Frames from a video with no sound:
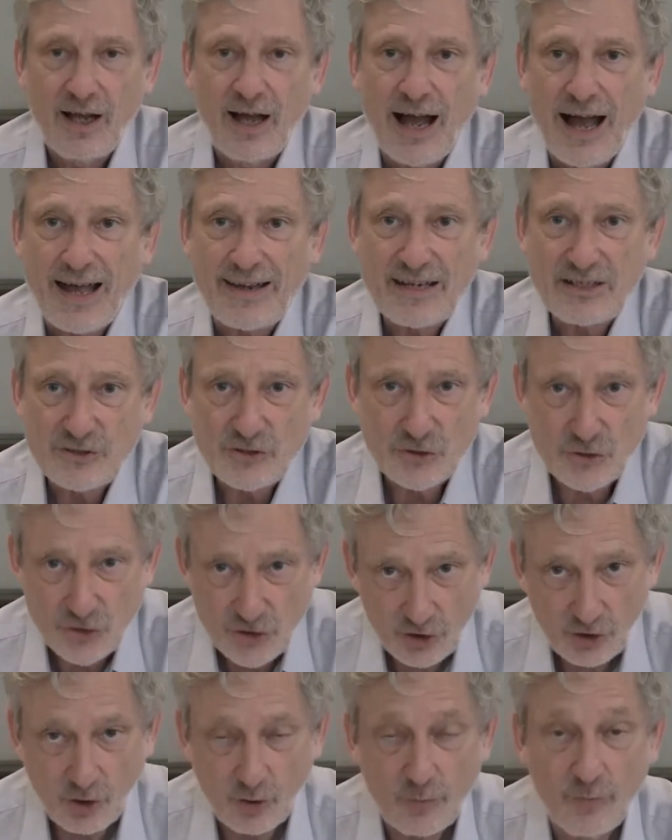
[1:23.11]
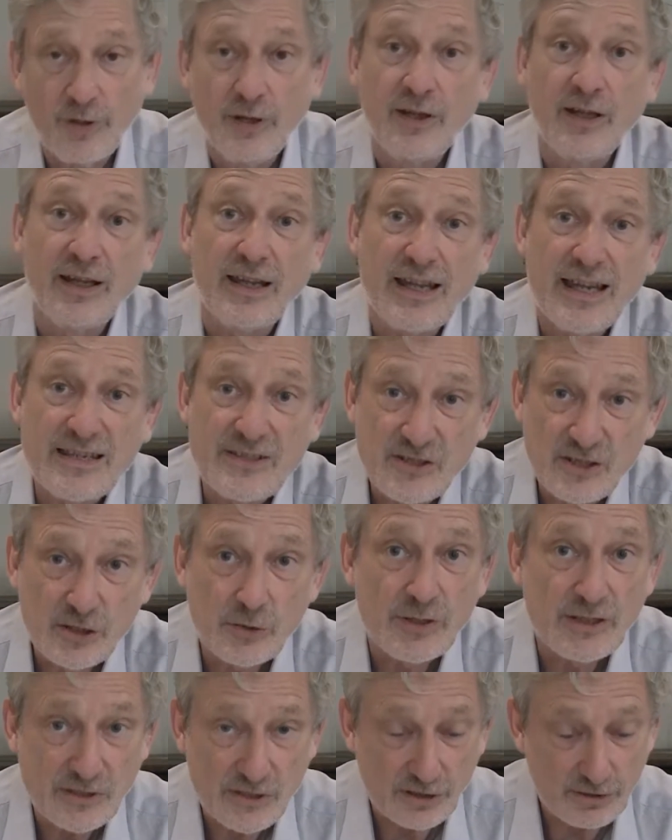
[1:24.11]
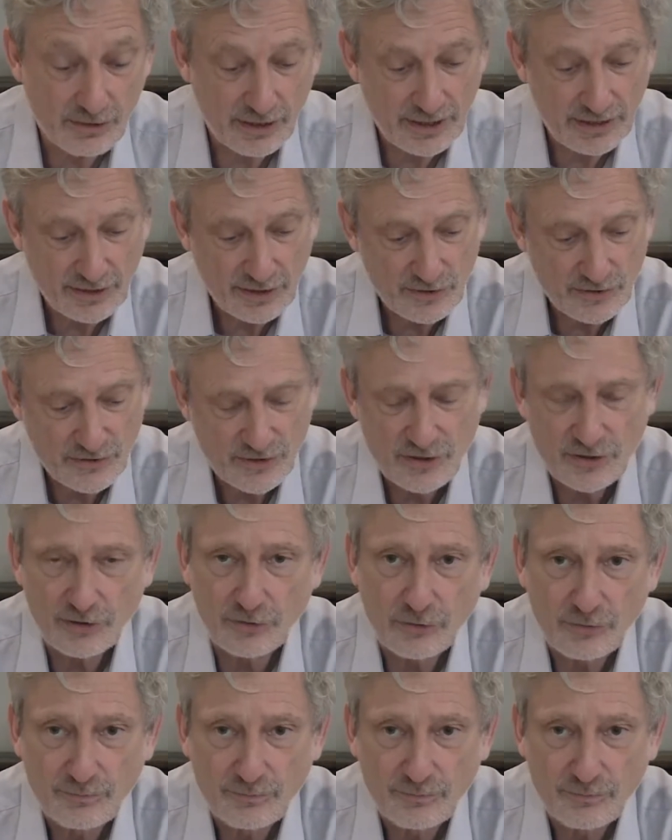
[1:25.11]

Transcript: and its job is to integrate those two,